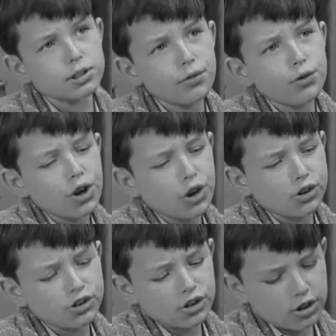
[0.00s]
is different
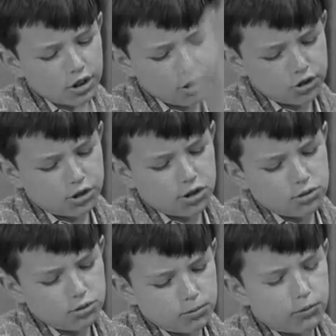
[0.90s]
hair junk than the hair junk
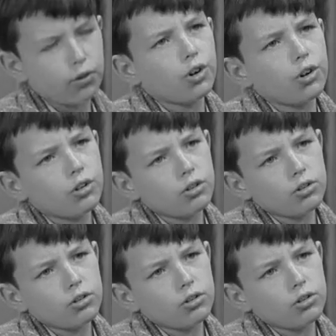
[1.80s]
you used before.